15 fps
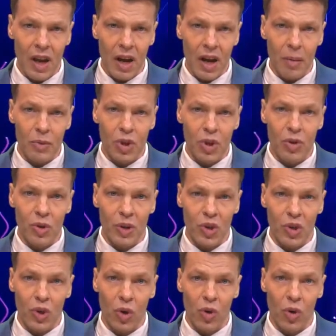due to its
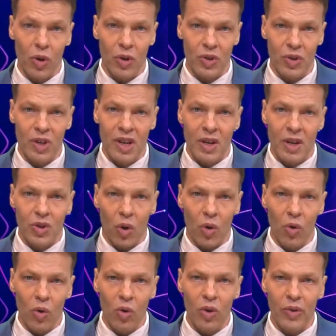cause. So
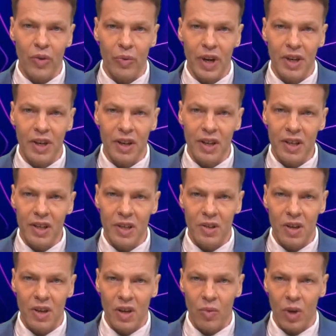all the readings
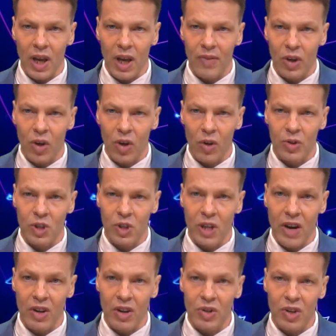will have a constant
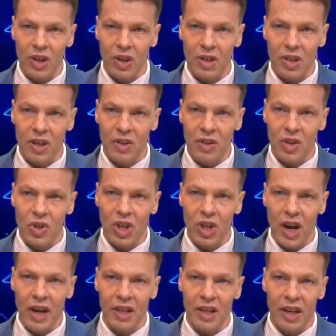error. So you can see on this
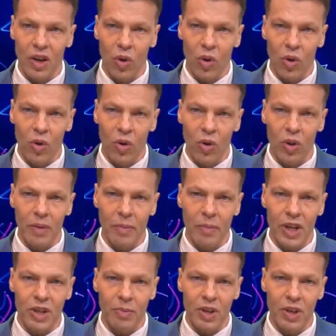chart here, all the
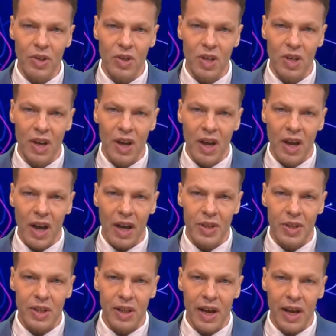measurements are
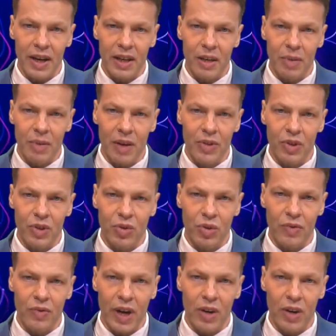slightly above the true
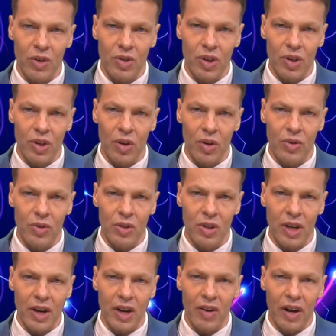value. constant
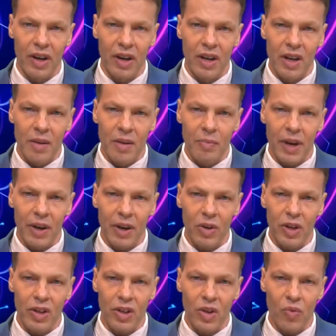error. But look
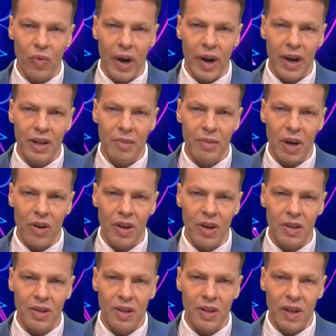at the random
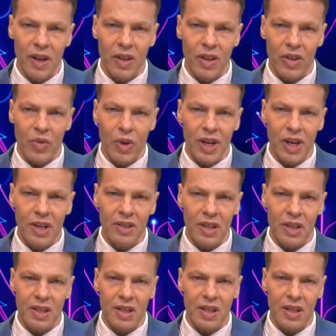errors. The readings are
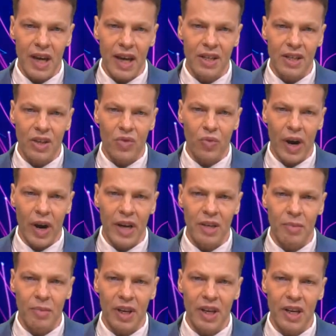scattered
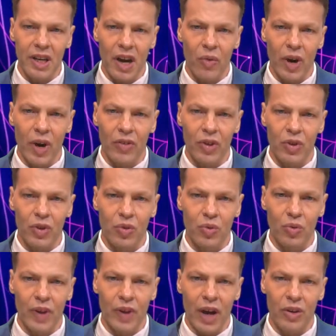randomly around the true
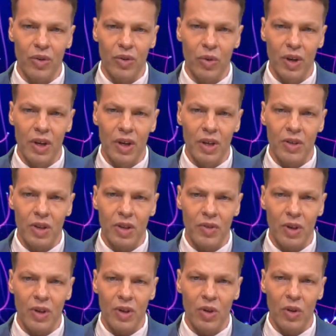value. So if you
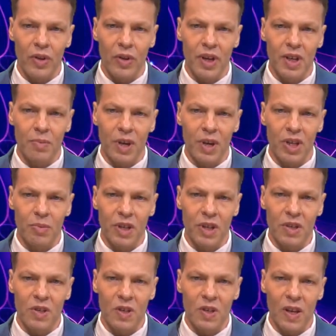look at all these
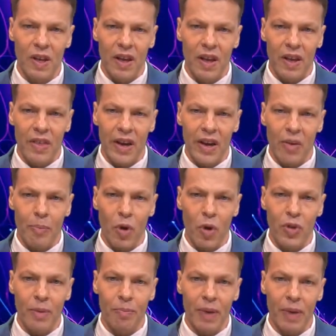measurements, they're both
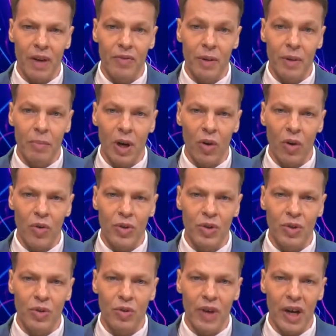above and below the
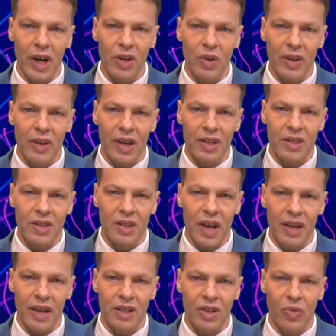true value and they're
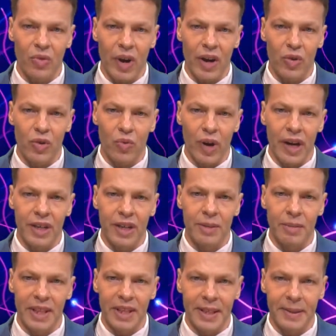scattered around
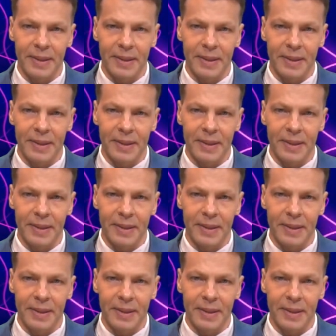randomly.